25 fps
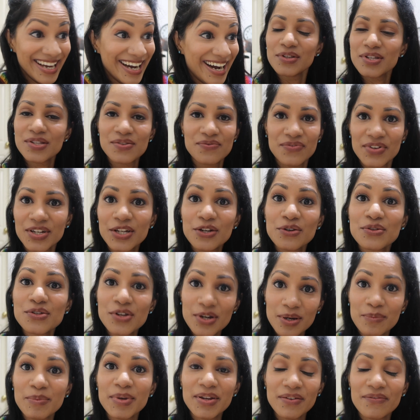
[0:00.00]
This video is
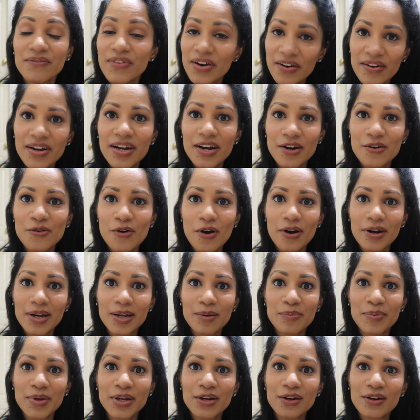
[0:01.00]
going to be very
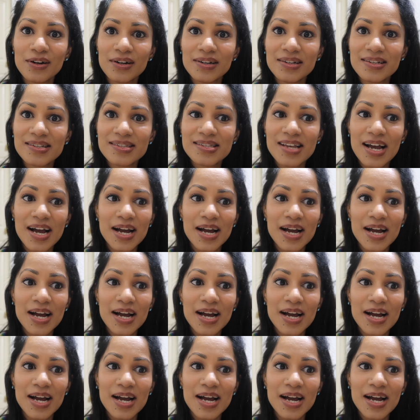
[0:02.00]
ironic because